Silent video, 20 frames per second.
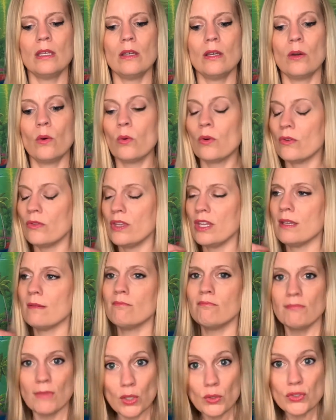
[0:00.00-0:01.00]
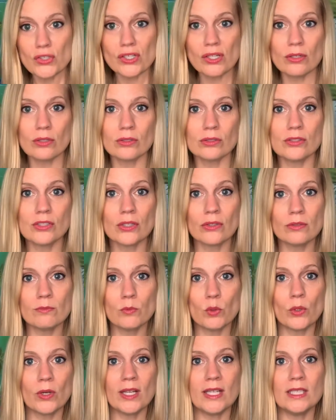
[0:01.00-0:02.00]
or the emotional
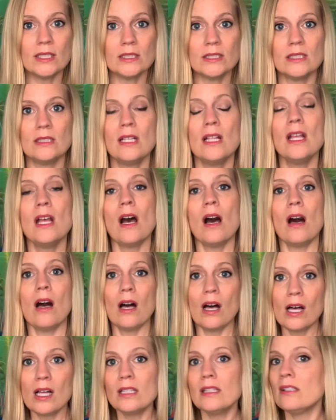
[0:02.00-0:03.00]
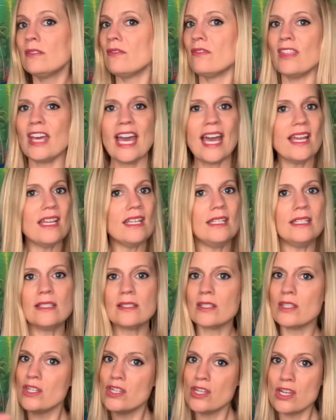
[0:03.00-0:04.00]
turmoil, all of that is
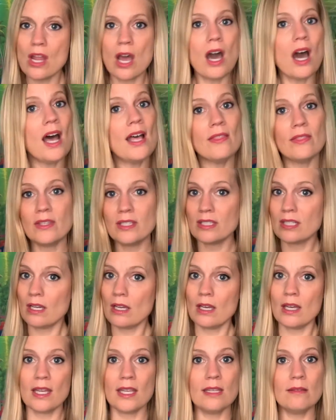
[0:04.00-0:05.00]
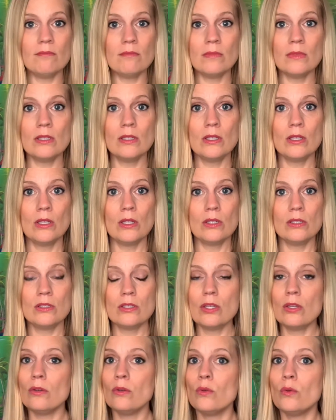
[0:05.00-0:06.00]
not the time
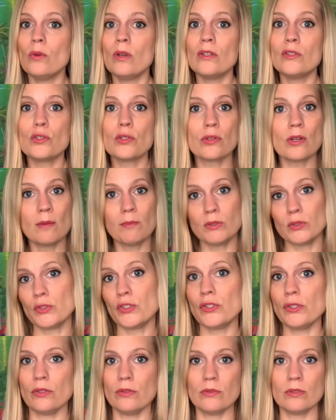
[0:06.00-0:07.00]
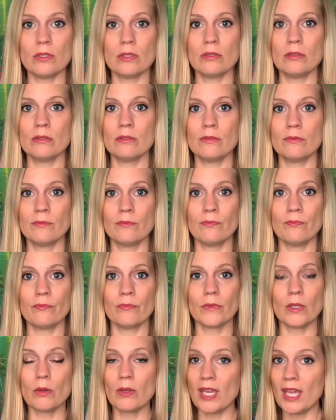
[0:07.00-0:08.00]
to troubleshoot.
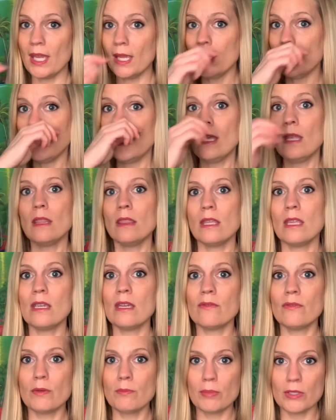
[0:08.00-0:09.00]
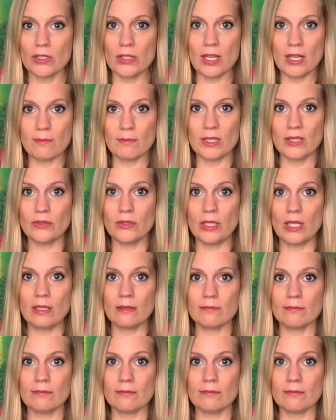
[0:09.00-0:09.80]
Okay? Think of a burning building.